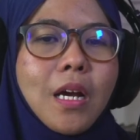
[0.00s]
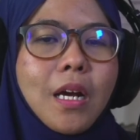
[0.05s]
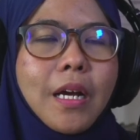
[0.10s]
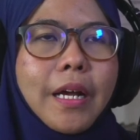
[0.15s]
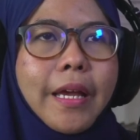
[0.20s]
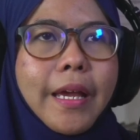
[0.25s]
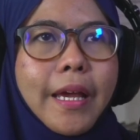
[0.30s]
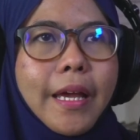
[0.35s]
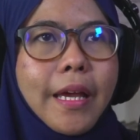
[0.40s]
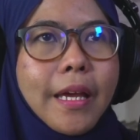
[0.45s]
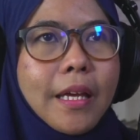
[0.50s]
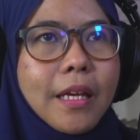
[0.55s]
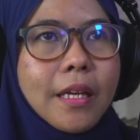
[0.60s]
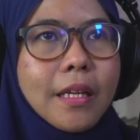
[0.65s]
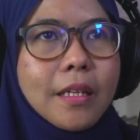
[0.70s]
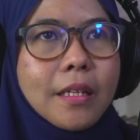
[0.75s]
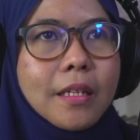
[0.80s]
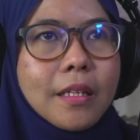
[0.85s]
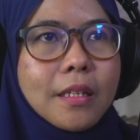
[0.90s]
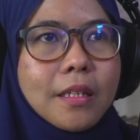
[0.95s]

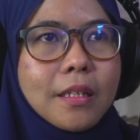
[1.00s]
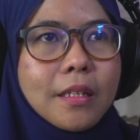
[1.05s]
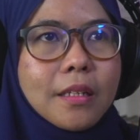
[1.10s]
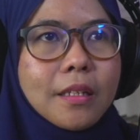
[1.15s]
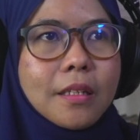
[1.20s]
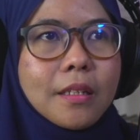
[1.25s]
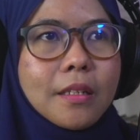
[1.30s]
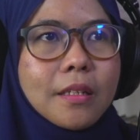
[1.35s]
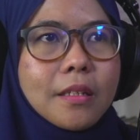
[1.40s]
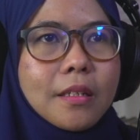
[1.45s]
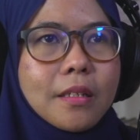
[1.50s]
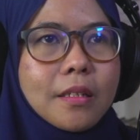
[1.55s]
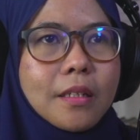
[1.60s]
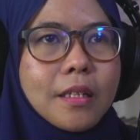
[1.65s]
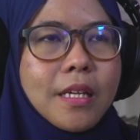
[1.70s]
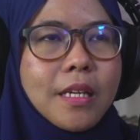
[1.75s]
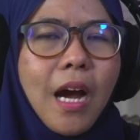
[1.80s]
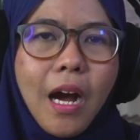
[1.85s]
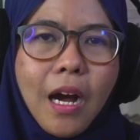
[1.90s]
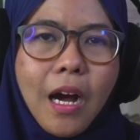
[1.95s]
And
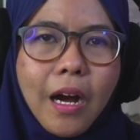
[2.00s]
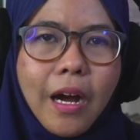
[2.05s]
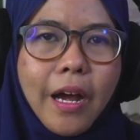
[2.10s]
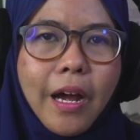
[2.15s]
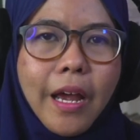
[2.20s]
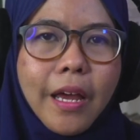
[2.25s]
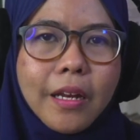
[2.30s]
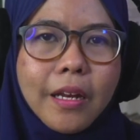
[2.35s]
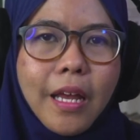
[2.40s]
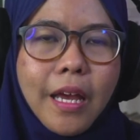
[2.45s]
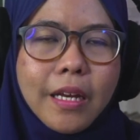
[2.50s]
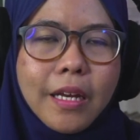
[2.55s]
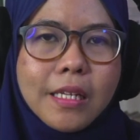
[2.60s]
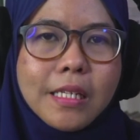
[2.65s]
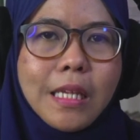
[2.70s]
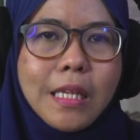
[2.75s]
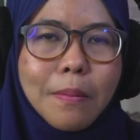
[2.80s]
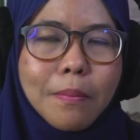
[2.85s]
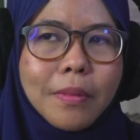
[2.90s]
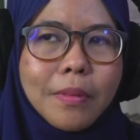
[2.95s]
yeah, and at the
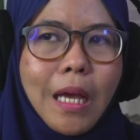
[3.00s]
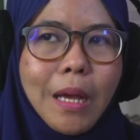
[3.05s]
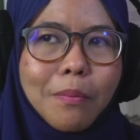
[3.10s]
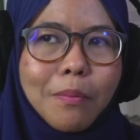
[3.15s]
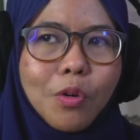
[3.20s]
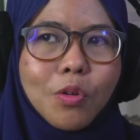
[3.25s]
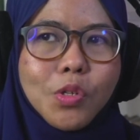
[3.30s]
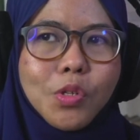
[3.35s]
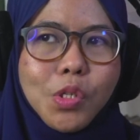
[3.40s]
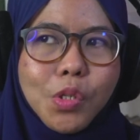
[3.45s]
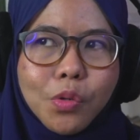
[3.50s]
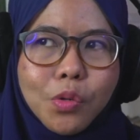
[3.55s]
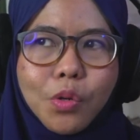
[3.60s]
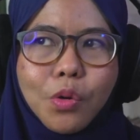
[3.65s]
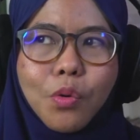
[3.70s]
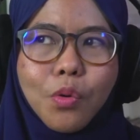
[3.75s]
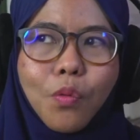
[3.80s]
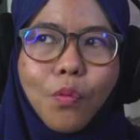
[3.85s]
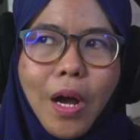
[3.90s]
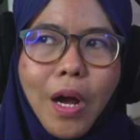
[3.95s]
same time
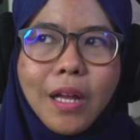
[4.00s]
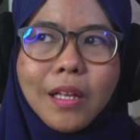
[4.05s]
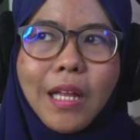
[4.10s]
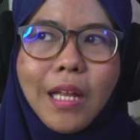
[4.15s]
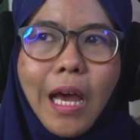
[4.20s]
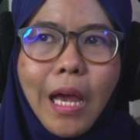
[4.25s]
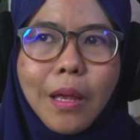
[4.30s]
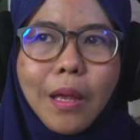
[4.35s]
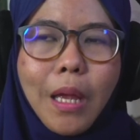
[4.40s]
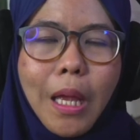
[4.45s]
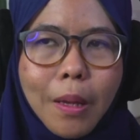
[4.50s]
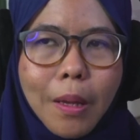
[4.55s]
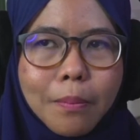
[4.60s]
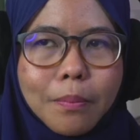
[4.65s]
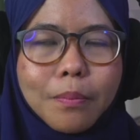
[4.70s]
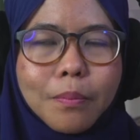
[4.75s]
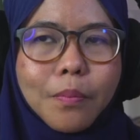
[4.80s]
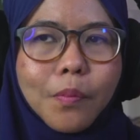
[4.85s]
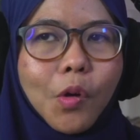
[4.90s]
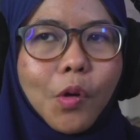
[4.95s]
also, while I
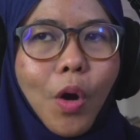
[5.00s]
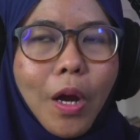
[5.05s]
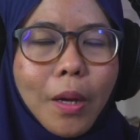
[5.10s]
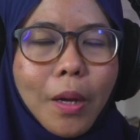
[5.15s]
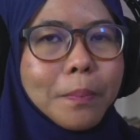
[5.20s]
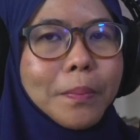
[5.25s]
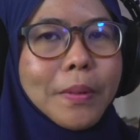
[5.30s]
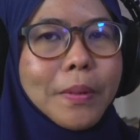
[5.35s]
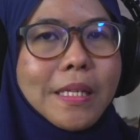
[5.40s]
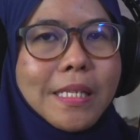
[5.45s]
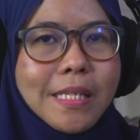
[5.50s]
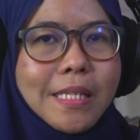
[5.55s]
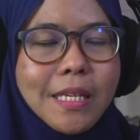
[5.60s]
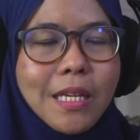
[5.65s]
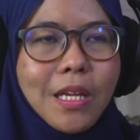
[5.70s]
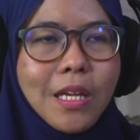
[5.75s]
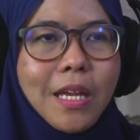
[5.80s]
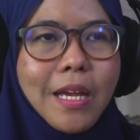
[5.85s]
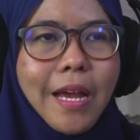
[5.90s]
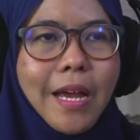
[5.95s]
am quite
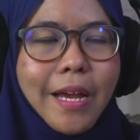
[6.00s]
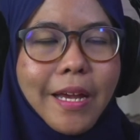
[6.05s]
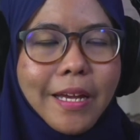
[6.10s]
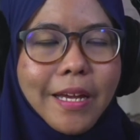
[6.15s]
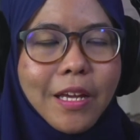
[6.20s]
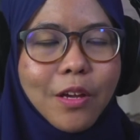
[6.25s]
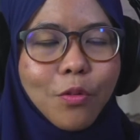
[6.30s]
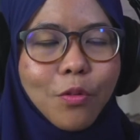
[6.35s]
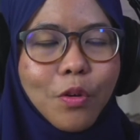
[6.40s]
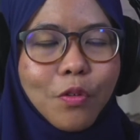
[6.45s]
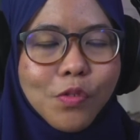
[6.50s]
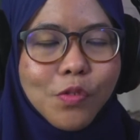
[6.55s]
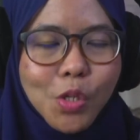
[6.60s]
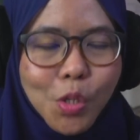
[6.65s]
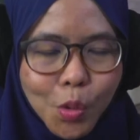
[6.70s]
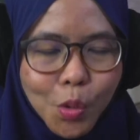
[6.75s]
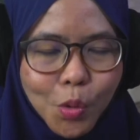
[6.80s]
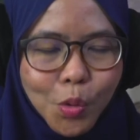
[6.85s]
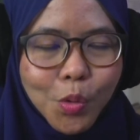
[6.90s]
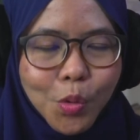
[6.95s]
busy with
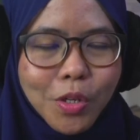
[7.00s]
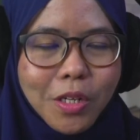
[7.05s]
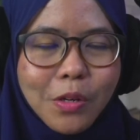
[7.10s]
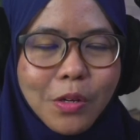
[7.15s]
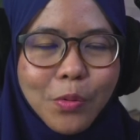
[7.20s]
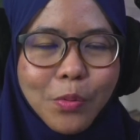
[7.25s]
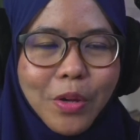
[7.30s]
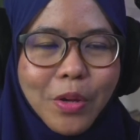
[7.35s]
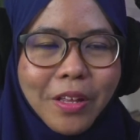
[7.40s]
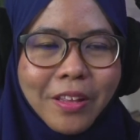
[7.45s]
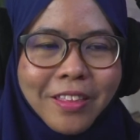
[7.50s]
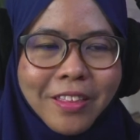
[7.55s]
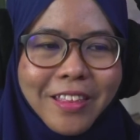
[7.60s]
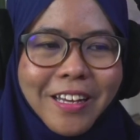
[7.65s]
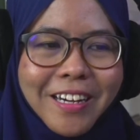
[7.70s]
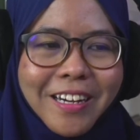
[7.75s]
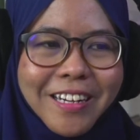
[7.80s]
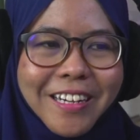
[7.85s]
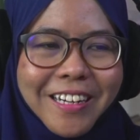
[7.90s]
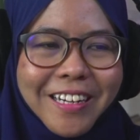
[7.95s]
school, with
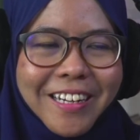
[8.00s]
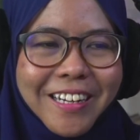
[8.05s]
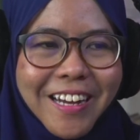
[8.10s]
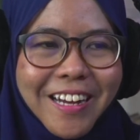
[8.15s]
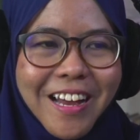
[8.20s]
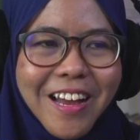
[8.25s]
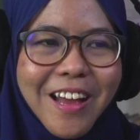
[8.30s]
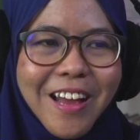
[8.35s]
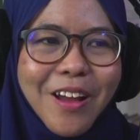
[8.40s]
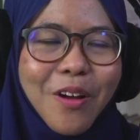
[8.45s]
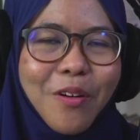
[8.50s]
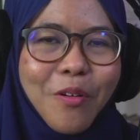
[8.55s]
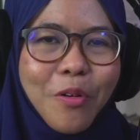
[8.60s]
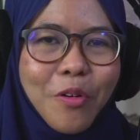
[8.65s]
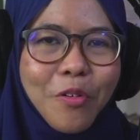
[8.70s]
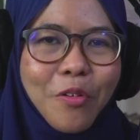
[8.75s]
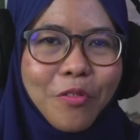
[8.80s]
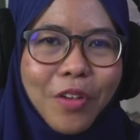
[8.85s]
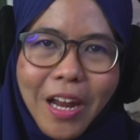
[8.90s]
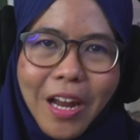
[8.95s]

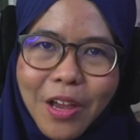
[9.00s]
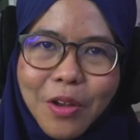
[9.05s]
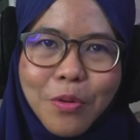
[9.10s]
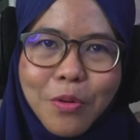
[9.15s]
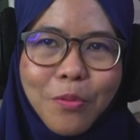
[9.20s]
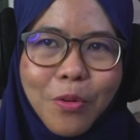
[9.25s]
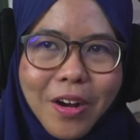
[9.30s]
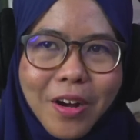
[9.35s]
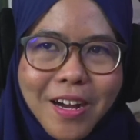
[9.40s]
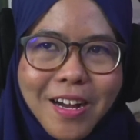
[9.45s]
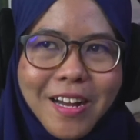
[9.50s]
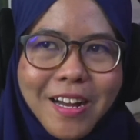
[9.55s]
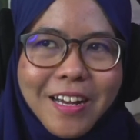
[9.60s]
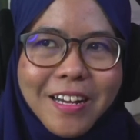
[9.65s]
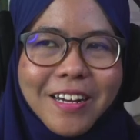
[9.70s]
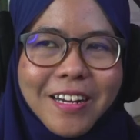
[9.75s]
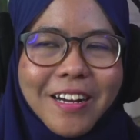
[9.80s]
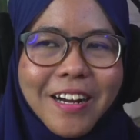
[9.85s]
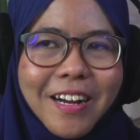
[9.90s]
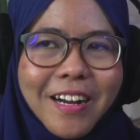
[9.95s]
with client work,
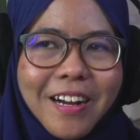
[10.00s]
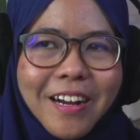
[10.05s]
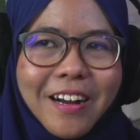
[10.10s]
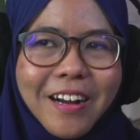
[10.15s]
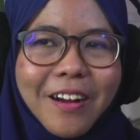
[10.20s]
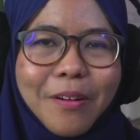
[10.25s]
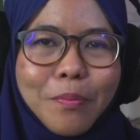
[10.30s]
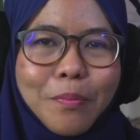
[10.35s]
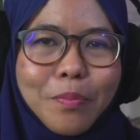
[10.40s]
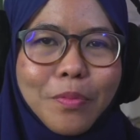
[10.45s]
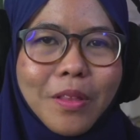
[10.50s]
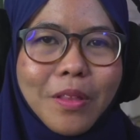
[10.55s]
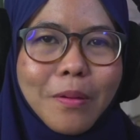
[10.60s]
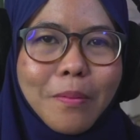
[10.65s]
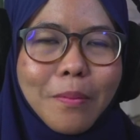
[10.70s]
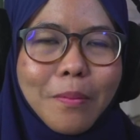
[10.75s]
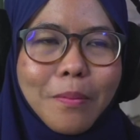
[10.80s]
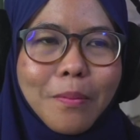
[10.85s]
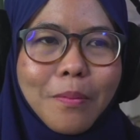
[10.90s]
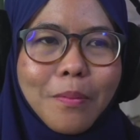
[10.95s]

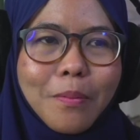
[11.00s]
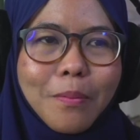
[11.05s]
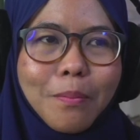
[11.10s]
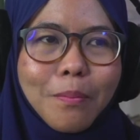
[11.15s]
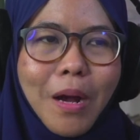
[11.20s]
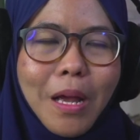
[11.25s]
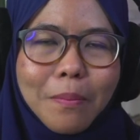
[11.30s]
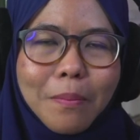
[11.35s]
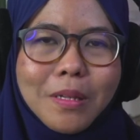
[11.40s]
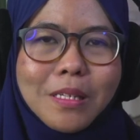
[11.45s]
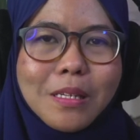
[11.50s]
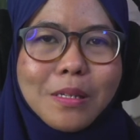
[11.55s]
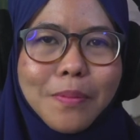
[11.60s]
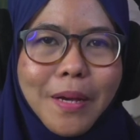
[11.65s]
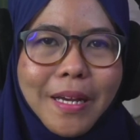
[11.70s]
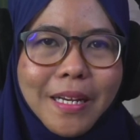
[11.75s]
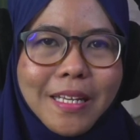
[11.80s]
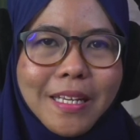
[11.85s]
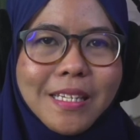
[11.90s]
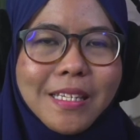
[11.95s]
my business
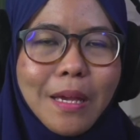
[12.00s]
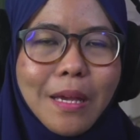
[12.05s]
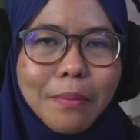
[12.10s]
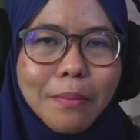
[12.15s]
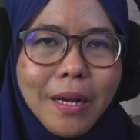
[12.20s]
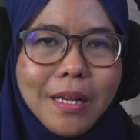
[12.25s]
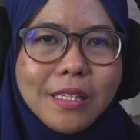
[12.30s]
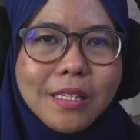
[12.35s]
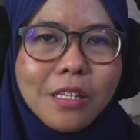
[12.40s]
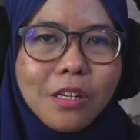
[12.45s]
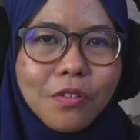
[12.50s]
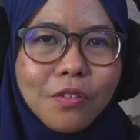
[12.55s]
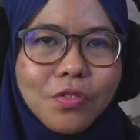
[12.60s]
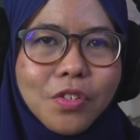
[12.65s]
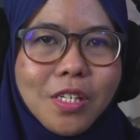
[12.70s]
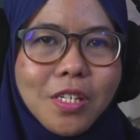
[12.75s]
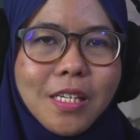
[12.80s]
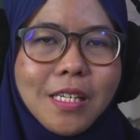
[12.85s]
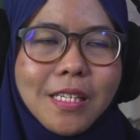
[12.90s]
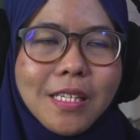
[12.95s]
buddies and myself
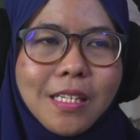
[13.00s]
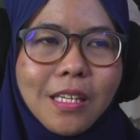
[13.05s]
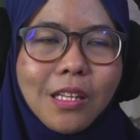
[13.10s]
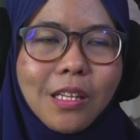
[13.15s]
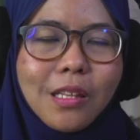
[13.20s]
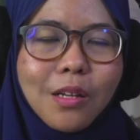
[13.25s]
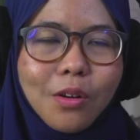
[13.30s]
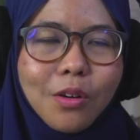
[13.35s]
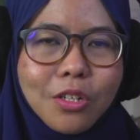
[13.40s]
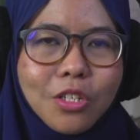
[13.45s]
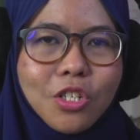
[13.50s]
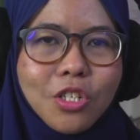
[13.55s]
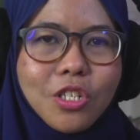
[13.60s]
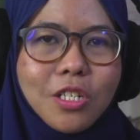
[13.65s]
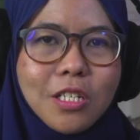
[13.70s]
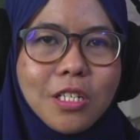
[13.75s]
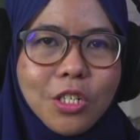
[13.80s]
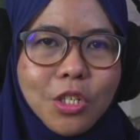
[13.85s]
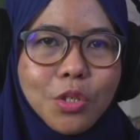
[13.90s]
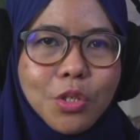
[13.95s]
just launched
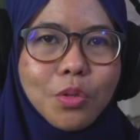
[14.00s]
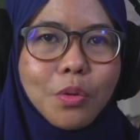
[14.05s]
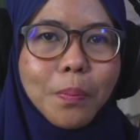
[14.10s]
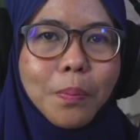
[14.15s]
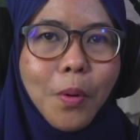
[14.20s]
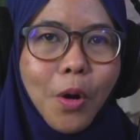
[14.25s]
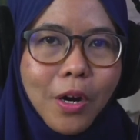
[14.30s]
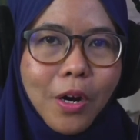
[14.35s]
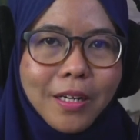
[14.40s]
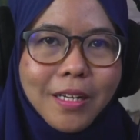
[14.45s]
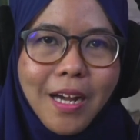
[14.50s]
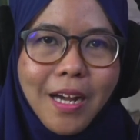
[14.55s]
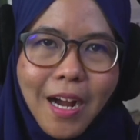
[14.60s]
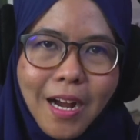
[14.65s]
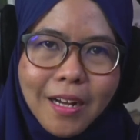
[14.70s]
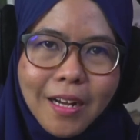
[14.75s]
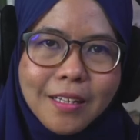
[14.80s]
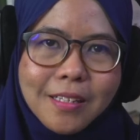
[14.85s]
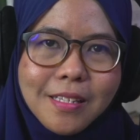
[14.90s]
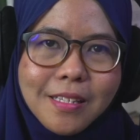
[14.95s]
a new
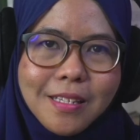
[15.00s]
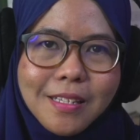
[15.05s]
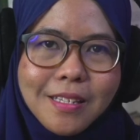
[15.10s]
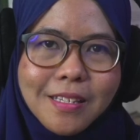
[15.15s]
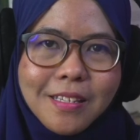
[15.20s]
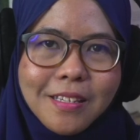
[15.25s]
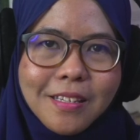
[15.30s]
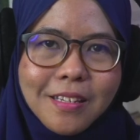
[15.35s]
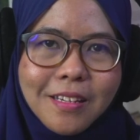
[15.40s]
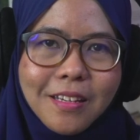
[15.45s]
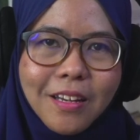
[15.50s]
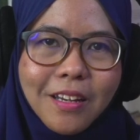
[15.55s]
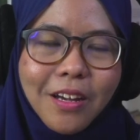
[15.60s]
podcast.